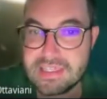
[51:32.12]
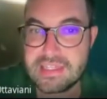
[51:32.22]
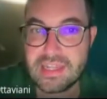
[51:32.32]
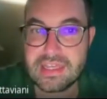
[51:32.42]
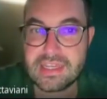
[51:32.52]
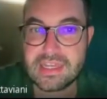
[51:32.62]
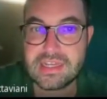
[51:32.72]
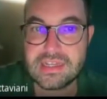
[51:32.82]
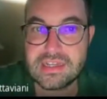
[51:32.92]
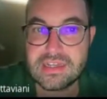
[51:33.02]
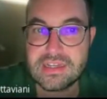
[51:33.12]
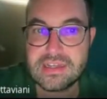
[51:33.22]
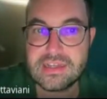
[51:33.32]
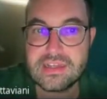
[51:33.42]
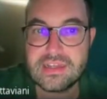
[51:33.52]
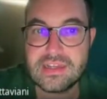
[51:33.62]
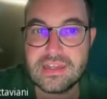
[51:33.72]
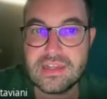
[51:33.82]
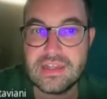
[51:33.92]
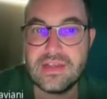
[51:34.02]
in like
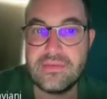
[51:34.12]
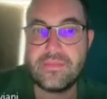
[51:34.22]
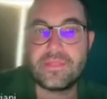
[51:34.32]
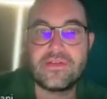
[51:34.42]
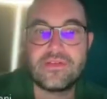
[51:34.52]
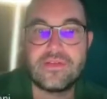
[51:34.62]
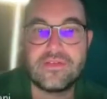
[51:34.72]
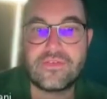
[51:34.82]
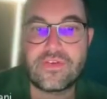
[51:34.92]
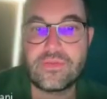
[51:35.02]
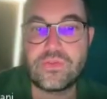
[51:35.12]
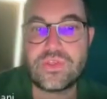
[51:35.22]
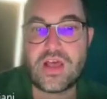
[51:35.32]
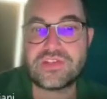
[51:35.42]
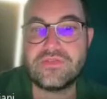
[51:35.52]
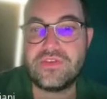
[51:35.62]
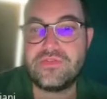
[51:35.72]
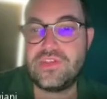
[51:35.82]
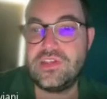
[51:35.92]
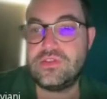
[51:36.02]
from
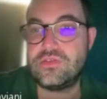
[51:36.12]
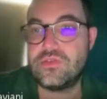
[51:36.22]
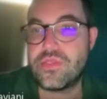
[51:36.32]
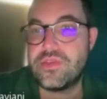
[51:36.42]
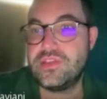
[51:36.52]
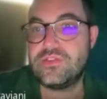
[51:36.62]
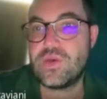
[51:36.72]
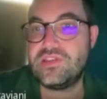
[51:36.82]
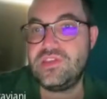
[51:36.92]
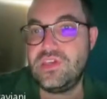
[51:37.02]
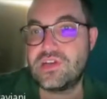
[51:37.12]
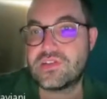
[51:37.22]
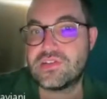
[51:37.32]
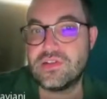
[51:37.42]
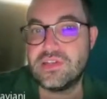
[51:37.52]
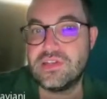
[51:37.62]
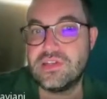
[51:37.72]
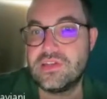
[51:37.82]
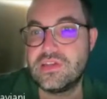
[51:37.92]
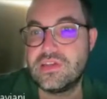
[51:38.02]
2015 to in 20 years only,
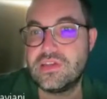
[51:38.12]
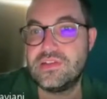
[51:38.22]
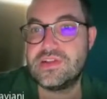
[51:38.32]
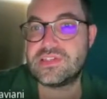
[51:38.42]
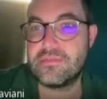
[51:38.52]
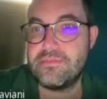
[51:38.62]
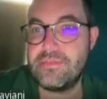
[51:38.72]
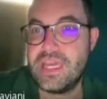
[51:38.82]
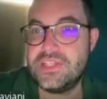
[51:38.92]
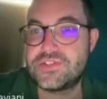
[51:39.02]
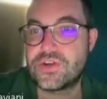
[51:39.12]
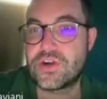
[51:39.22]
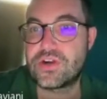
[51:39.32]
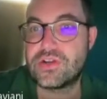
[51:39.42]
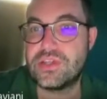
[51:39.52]
there is a major